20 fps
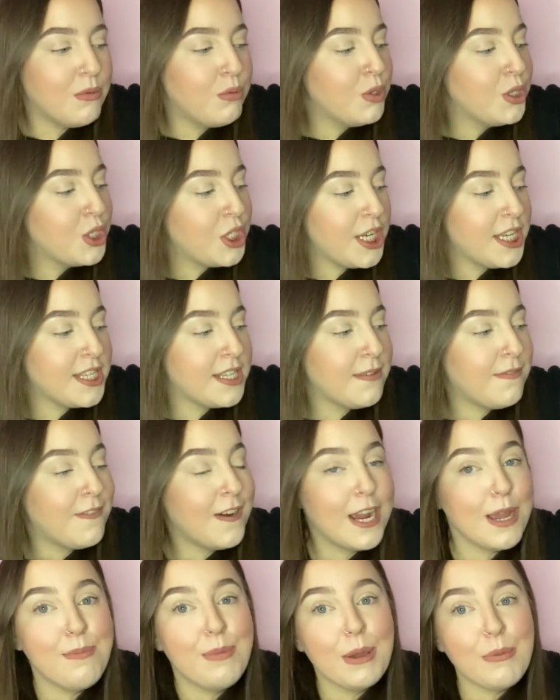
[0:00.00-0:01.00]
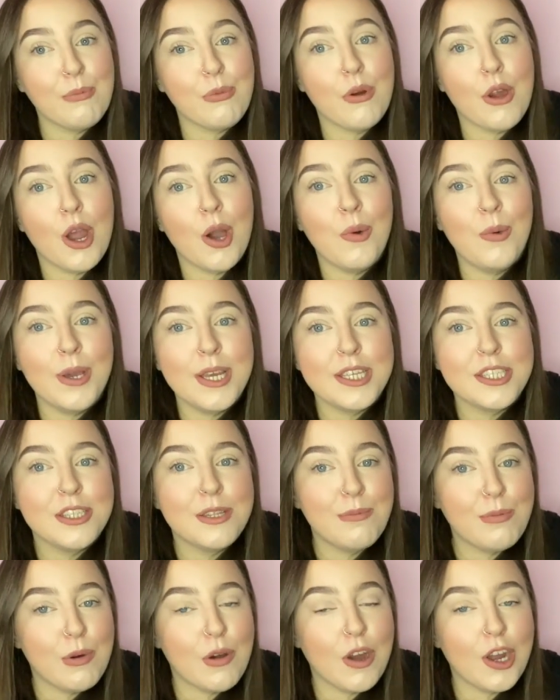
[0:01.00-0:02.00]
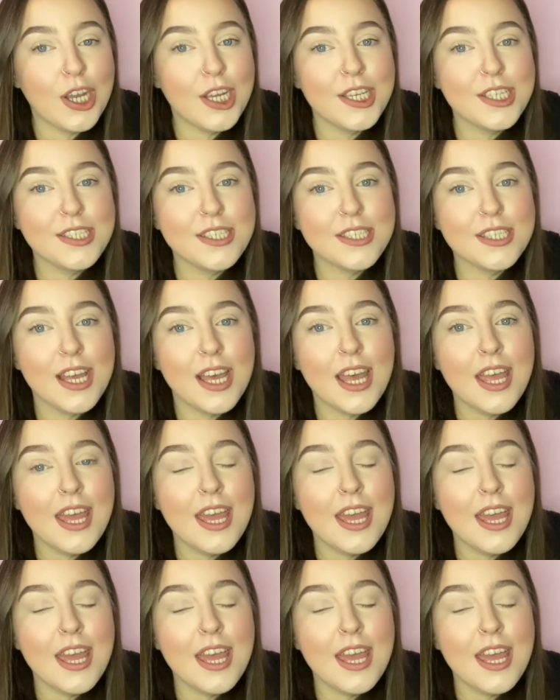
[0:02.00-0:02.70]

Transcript: which is a very big pro, is the price.